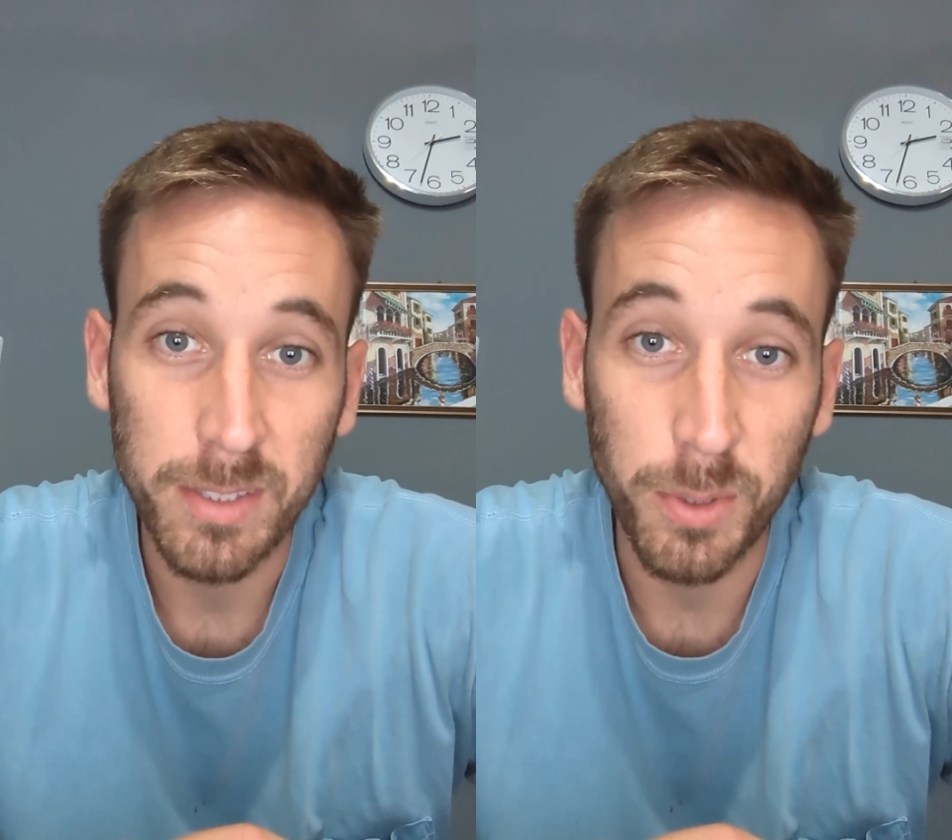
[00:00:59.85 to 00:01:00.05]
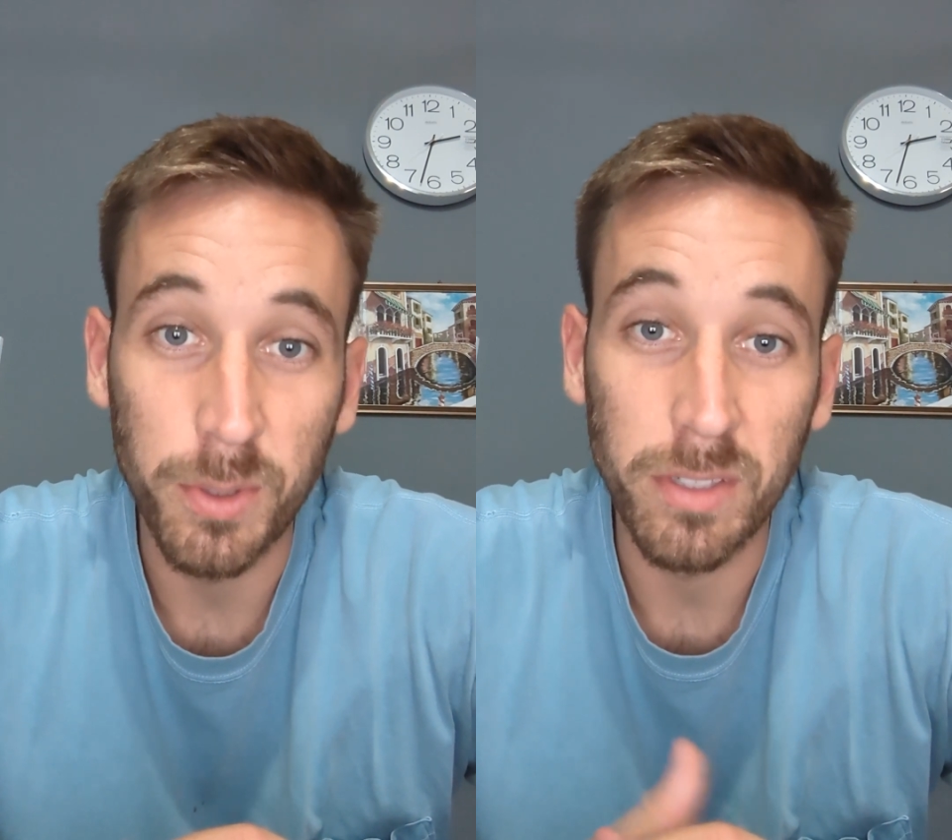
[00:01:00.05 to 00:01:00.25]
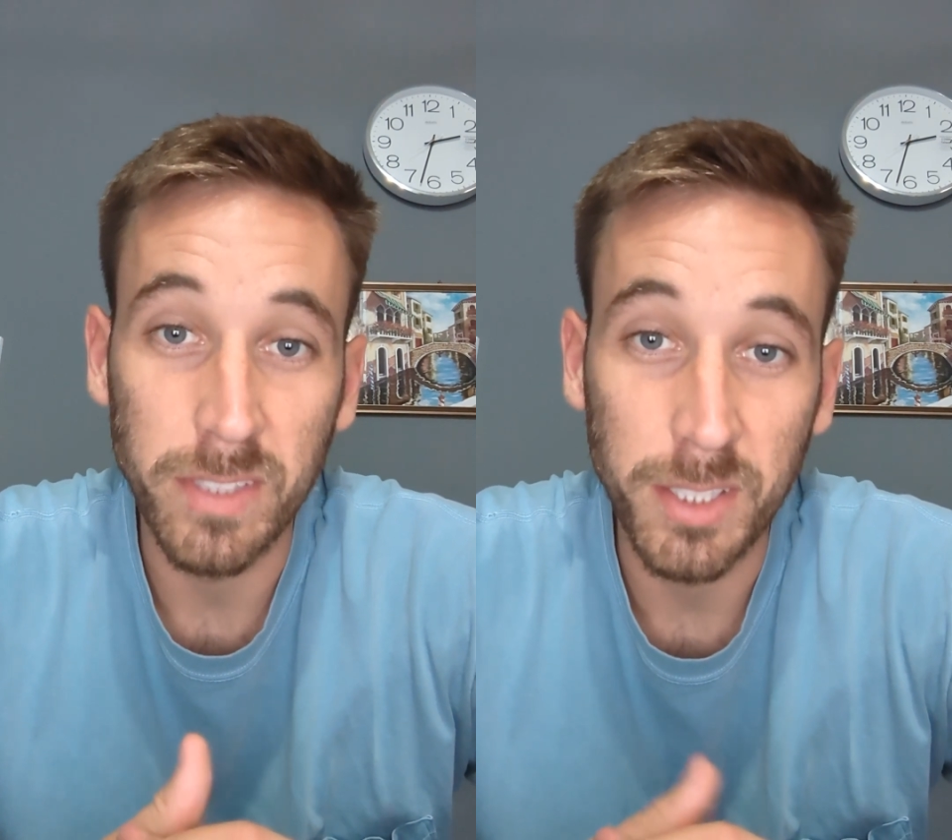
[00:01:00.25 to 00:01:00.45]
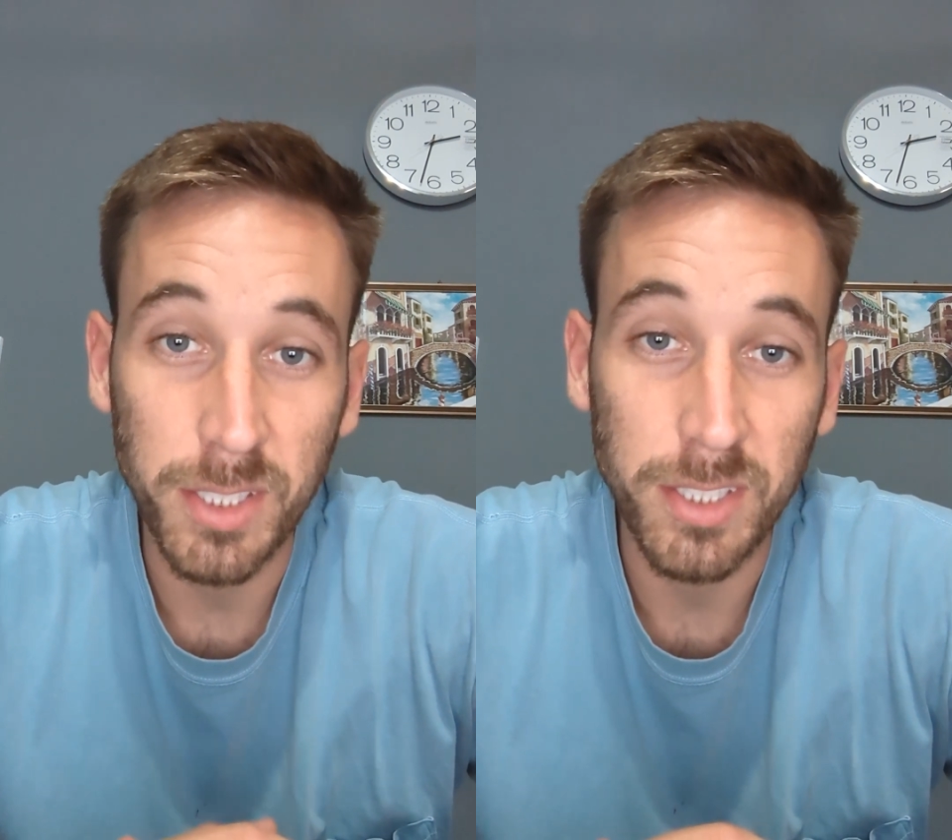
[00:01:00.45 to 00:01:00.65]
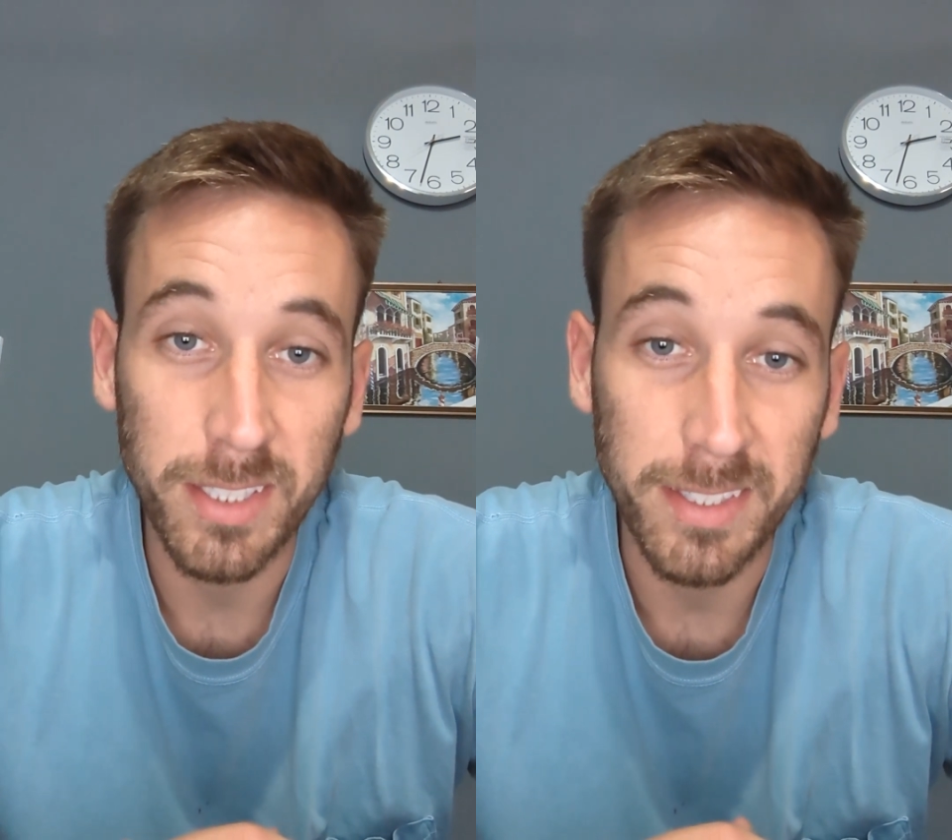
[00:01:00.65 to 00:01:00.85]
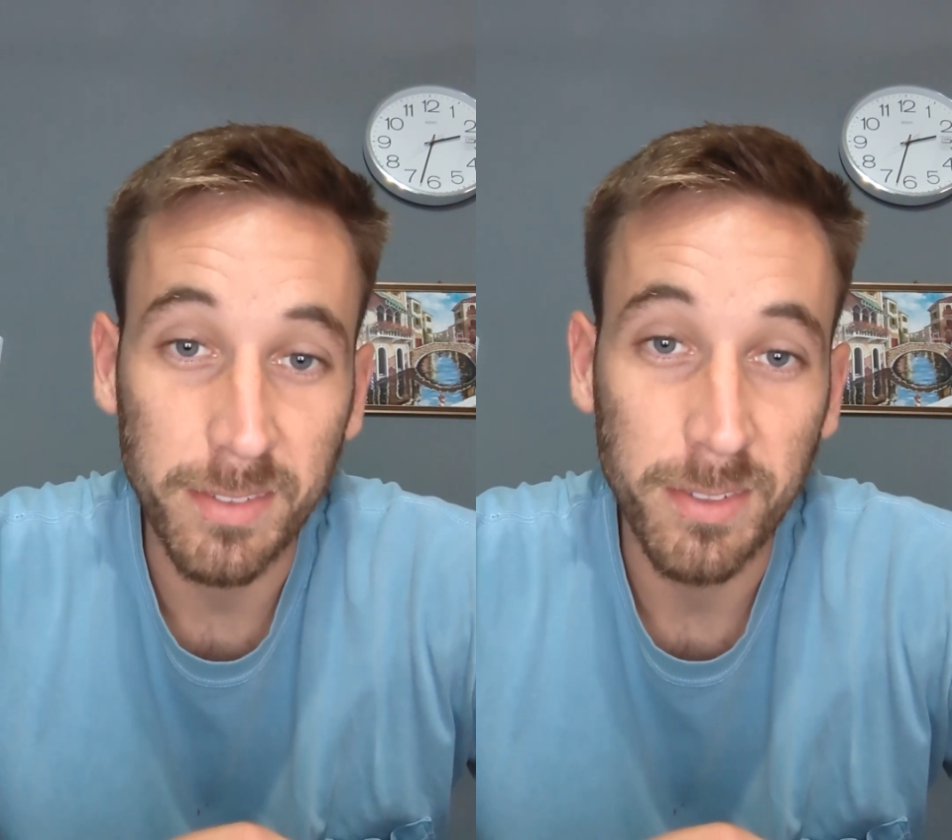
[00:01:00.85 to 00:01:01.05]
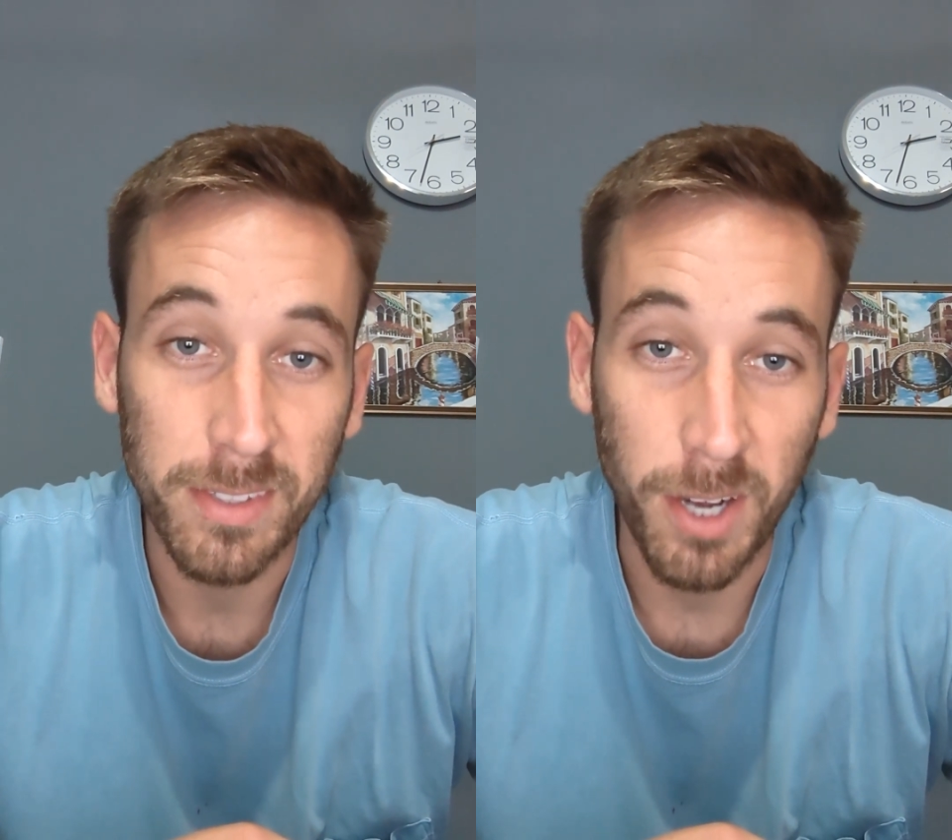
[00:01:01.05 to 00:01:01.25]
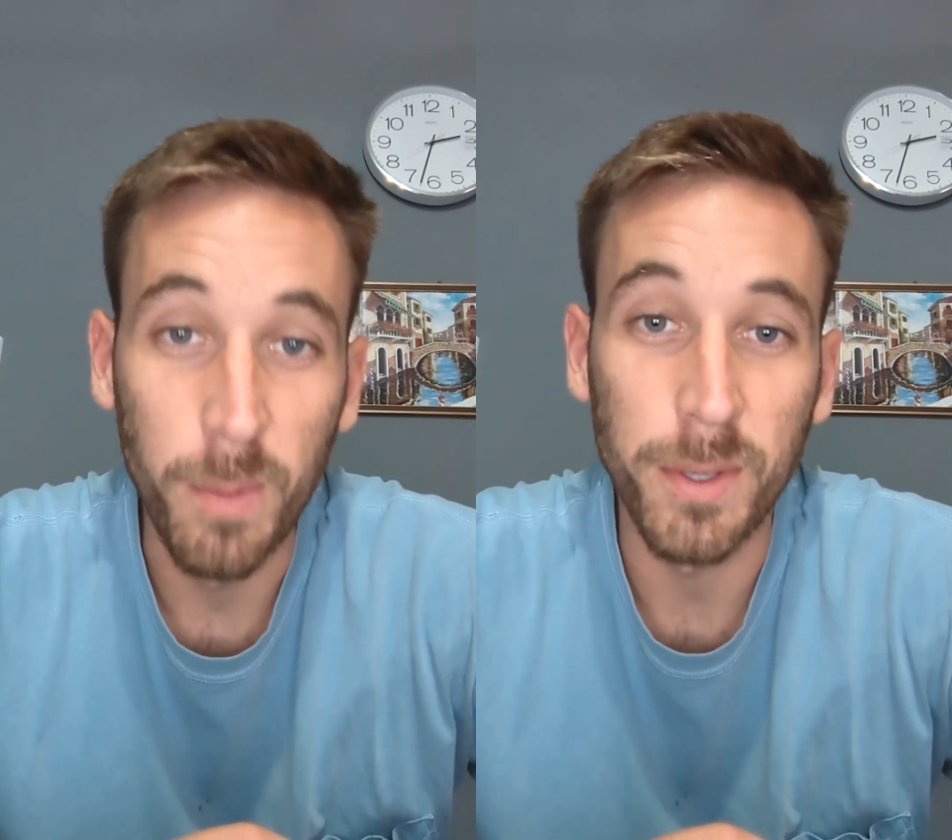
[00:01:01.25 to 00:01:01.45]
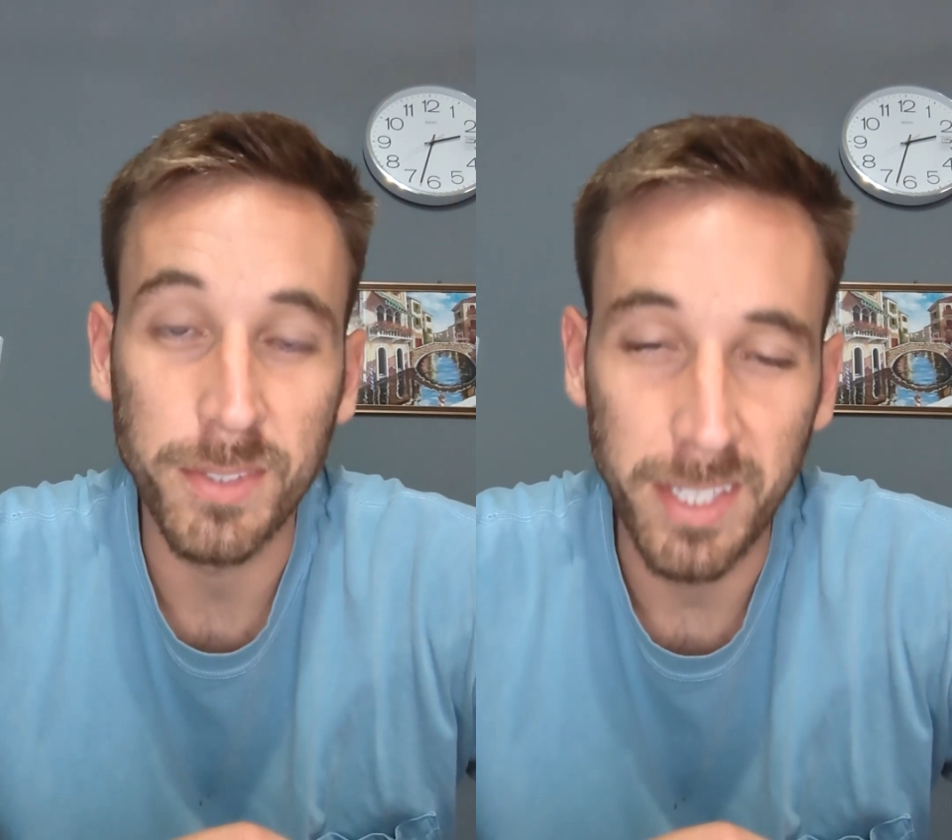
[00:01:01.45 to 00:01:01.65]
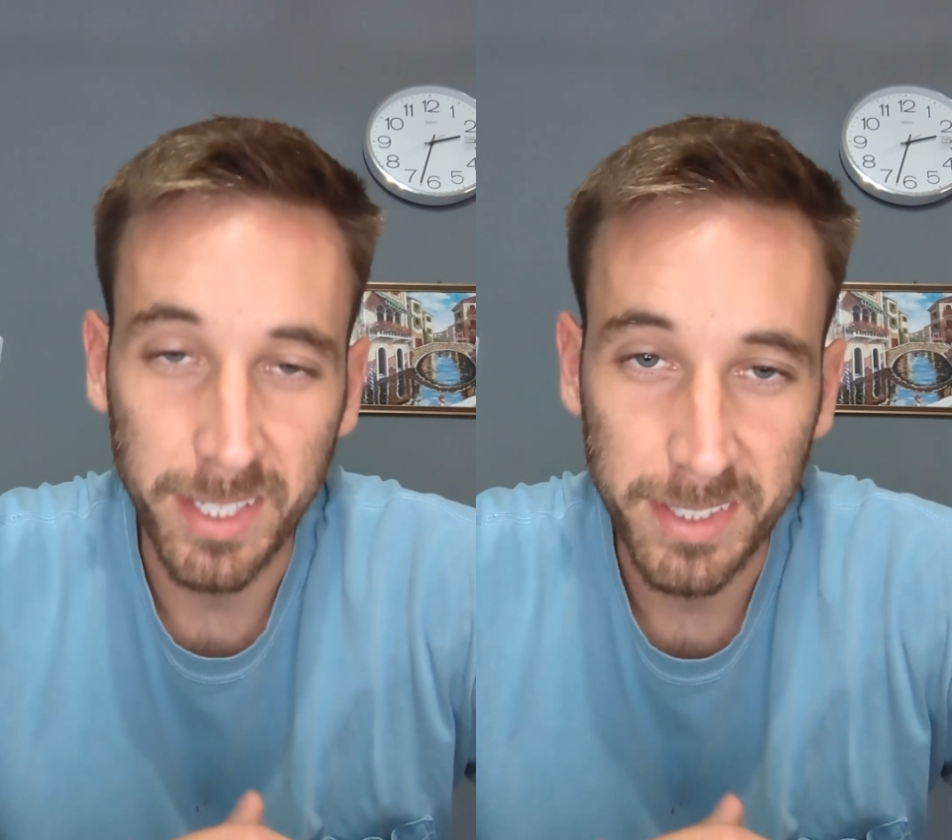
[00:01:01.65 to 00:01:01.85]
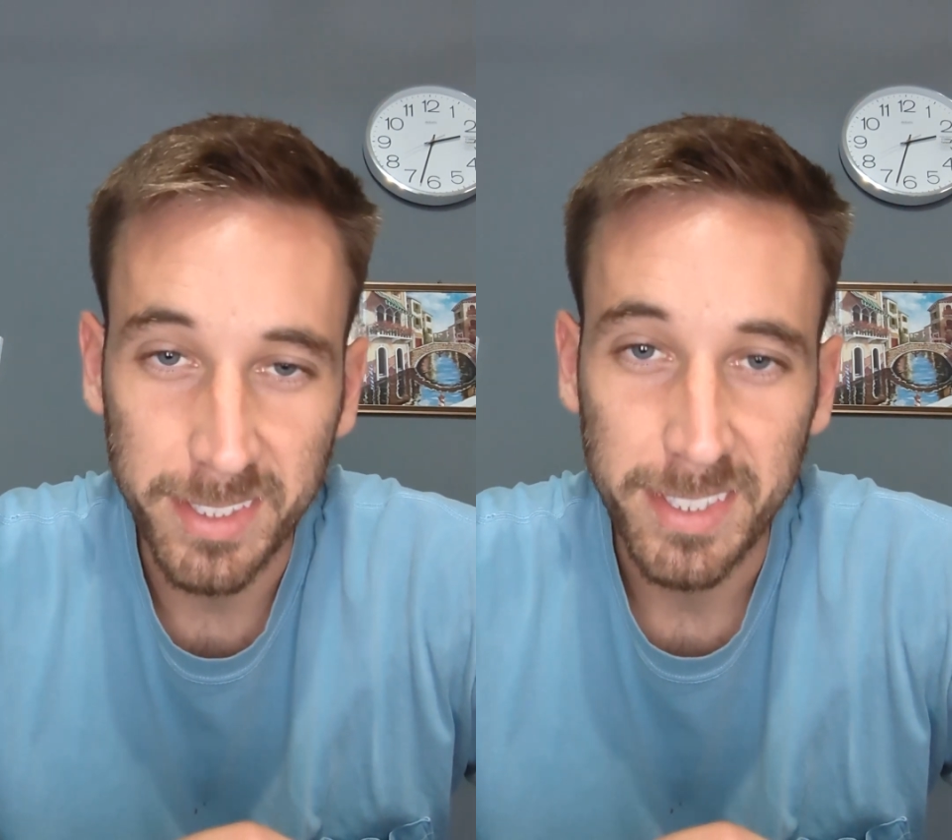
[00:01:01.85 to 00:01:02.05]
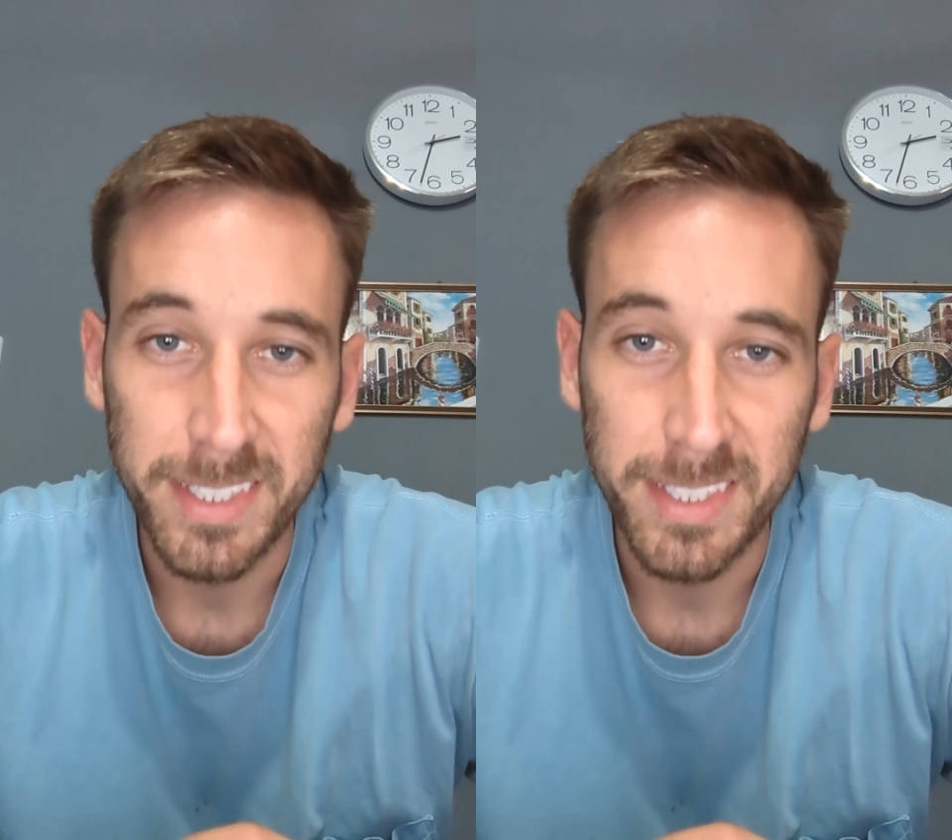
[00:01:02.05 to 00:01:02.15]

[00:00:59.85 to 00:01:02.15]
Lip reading: tour of Indonesia is almost done.